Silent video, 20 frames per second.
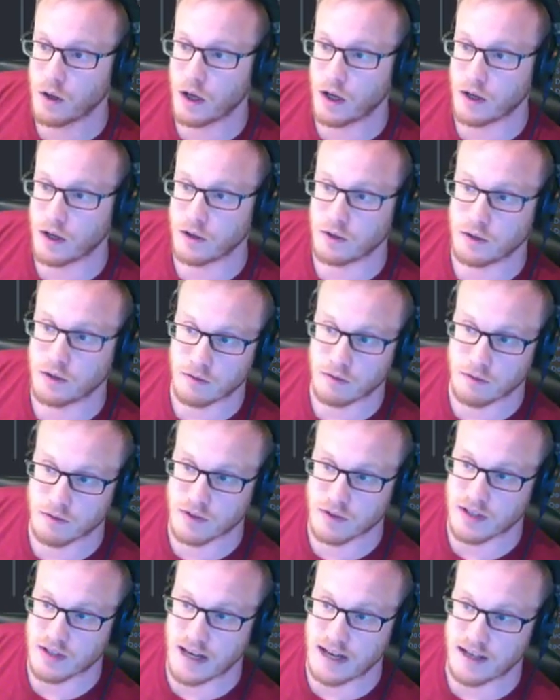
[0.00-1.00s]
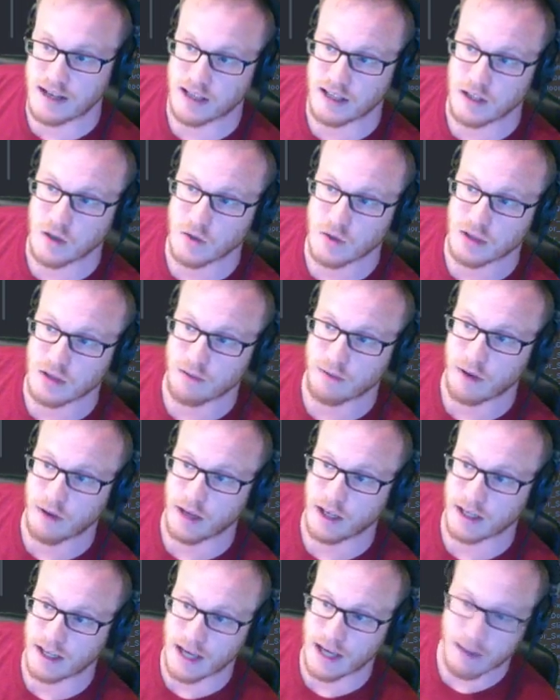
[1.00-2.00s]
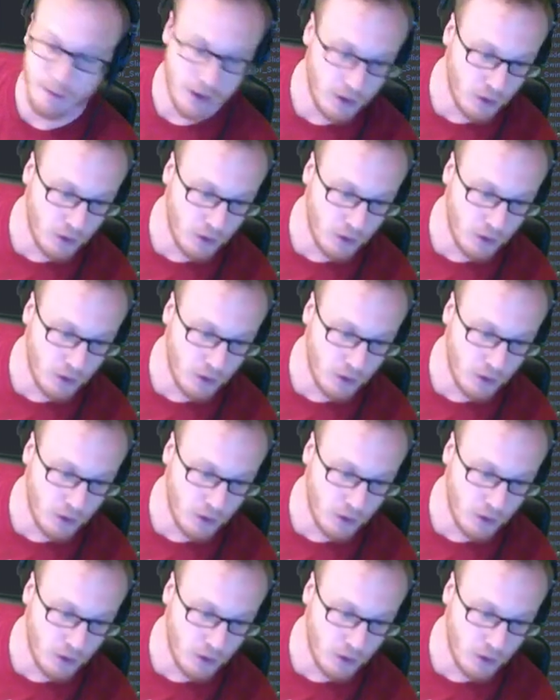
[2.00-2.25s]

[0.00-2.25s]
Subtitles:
and standing using filing cabinet,